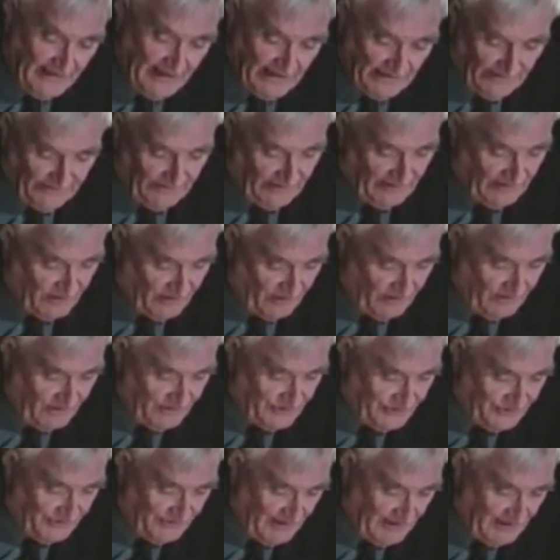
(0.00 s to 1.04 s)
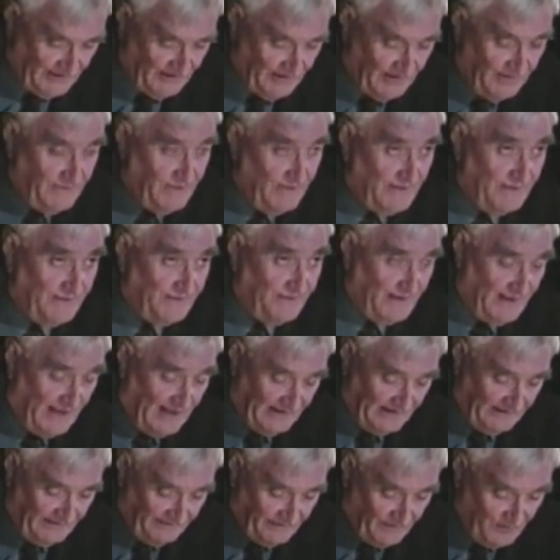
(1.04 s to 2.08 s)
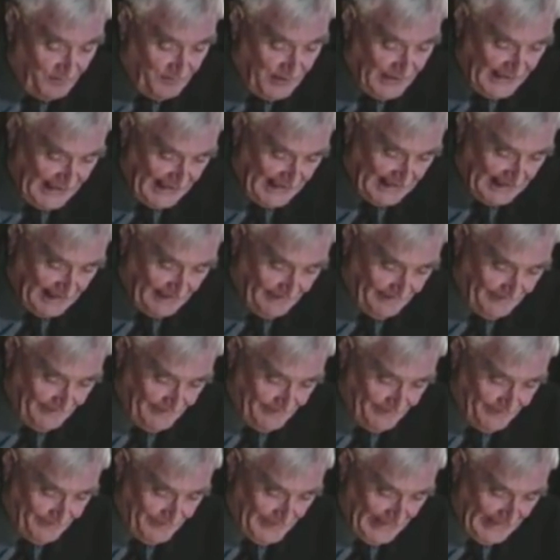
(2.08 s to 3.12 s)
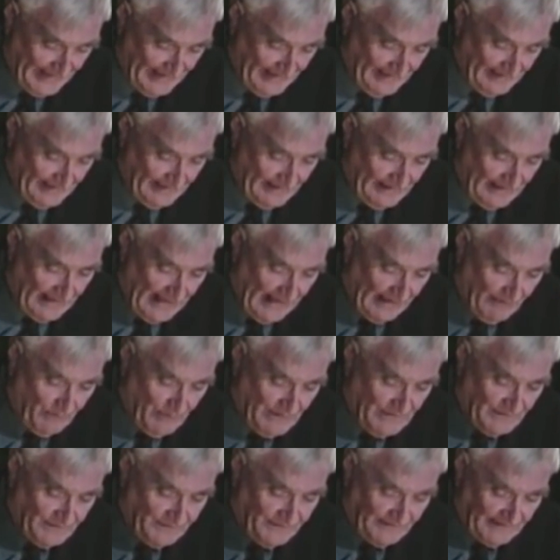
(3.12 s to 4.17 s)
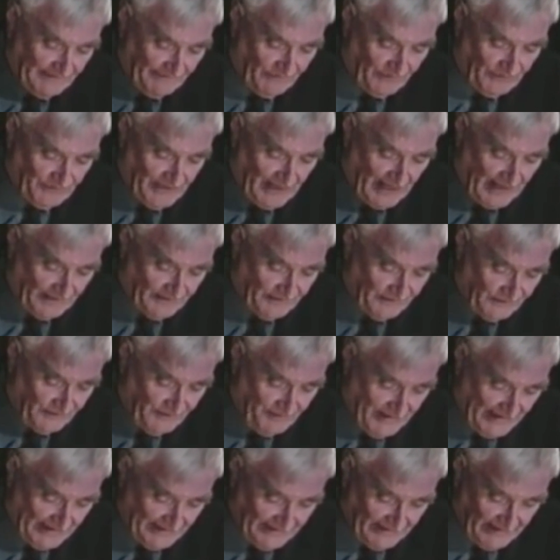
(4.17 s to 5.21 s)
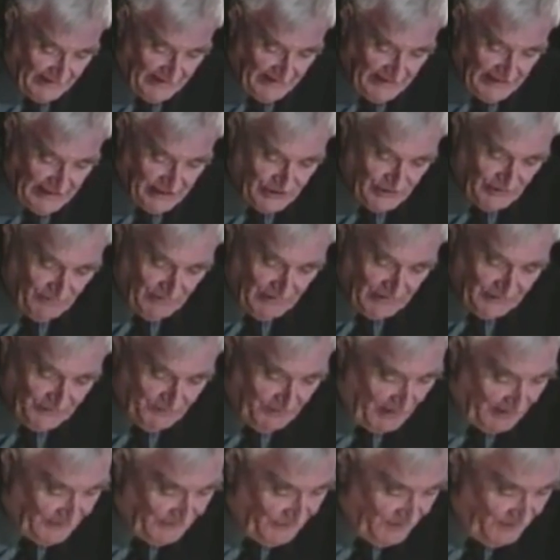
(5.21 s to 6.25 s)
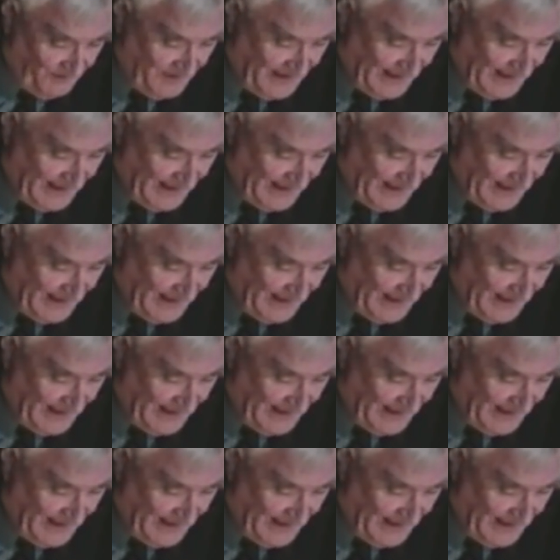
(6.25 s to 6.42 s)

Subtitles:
testicle shrunk to the size of a pea. I went to several doctors about the condition, which puzzled